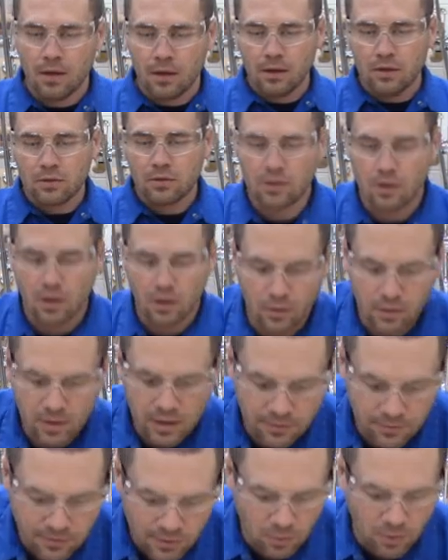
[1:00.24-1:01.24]
So
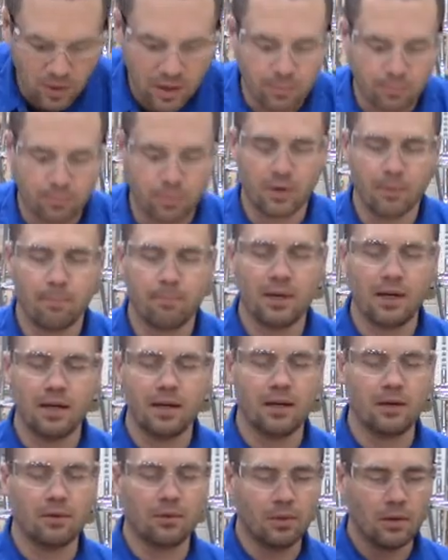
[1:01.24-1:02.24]
if you want to put a bit
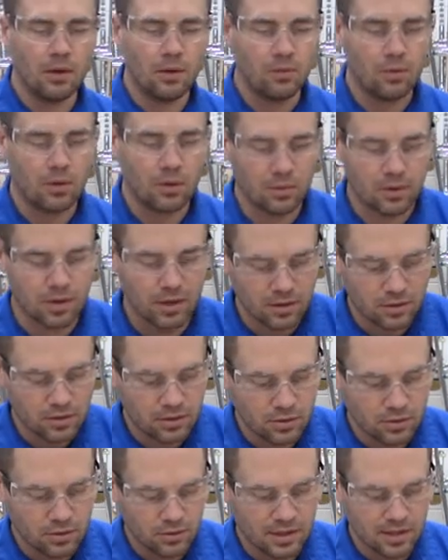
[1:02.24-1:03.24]
in, what we're going to
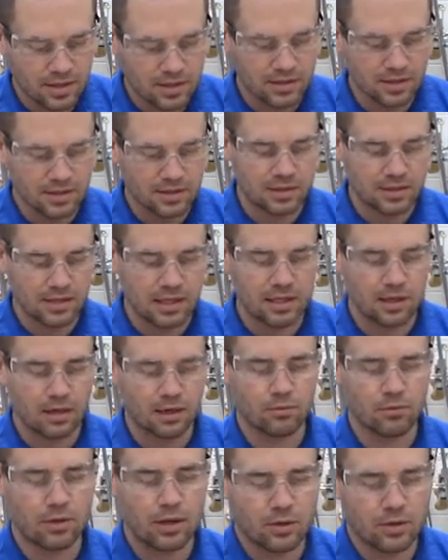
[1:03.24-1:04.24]
do is take
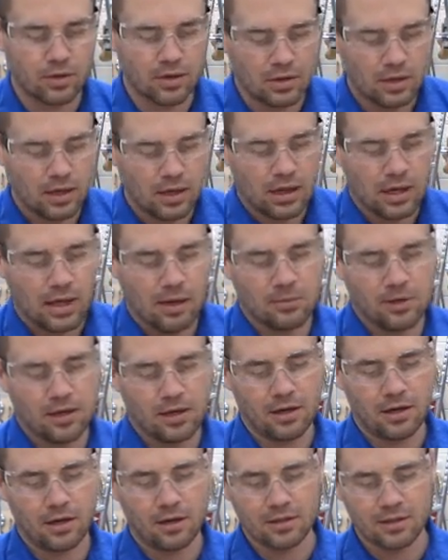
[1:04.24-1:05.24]
our router, I'm going
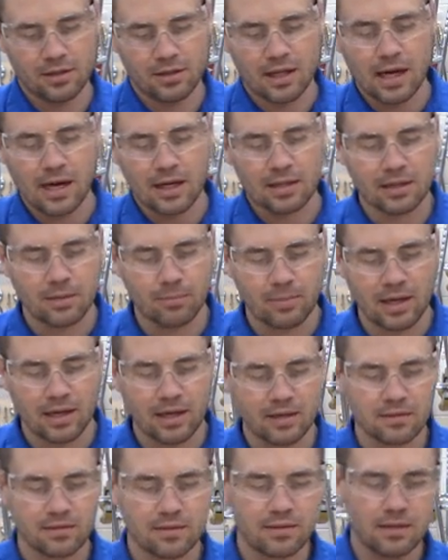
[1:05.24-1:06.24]
to unlock the
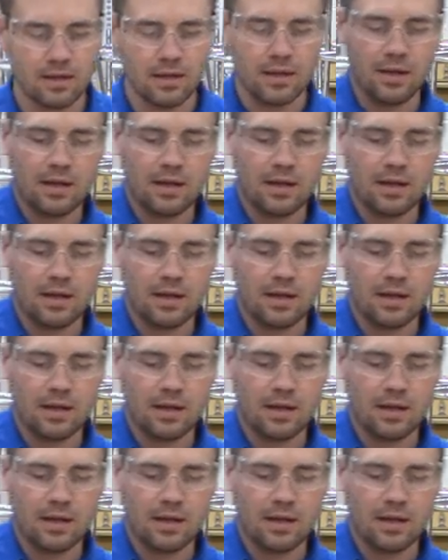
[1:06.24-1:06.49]
base,